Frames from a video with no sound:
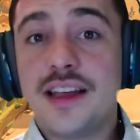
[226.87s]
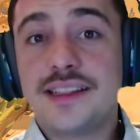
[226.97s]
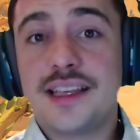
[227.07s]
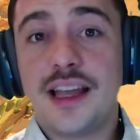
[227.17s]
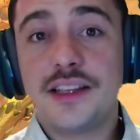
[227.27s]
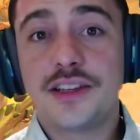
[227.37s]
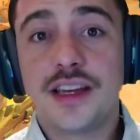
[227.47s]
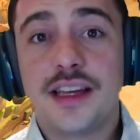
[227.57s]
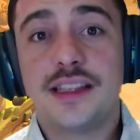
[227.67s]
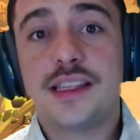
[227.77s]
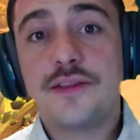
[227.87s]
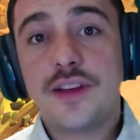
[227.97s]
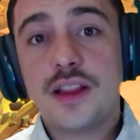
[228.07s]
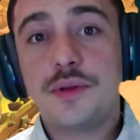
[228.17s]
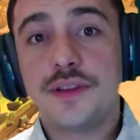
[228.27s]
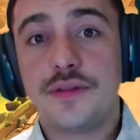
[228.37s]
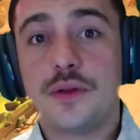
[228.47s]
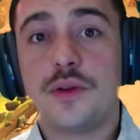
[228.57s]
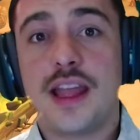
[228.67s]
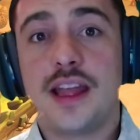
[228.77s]
touch is the developers have thought
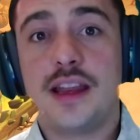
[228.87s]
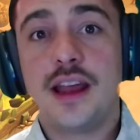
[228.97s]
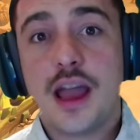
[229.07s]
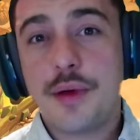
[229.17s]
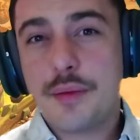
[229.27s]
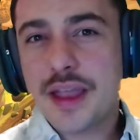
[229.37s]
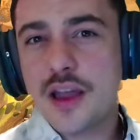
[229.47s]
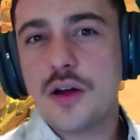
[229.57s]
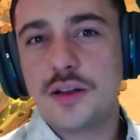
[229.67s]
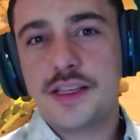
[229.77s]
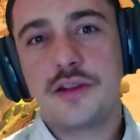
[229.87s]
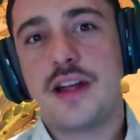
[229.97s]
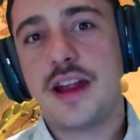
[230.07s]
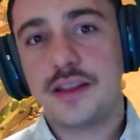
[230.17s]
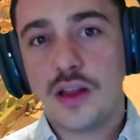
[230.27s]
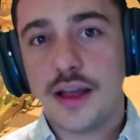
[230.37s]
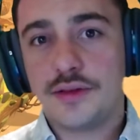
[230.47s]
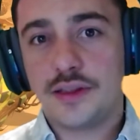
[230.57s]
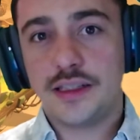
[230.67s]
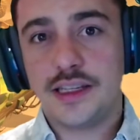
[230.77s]
ahead about making content creators' lives a
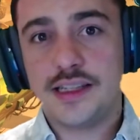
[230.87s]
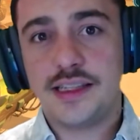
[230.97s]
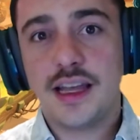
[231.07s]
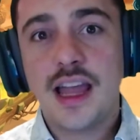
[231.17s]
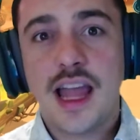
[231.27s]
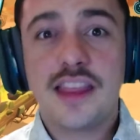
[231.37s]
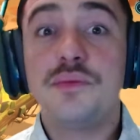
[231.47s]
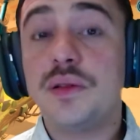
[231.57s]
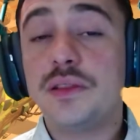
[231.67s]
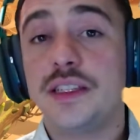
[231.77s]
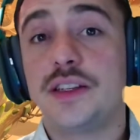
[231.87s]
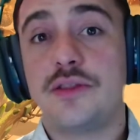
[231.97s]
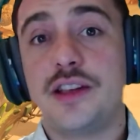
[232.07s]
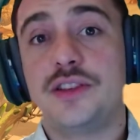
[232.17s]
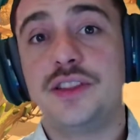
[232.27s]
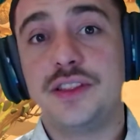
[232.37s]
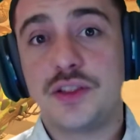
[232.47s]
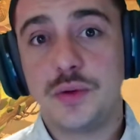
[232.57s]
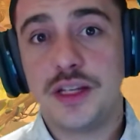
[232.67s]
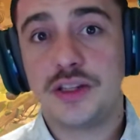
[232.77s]
little easier, and they've built integrations into
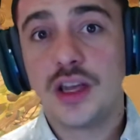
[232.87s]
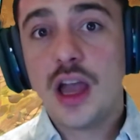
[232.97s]
Twitch.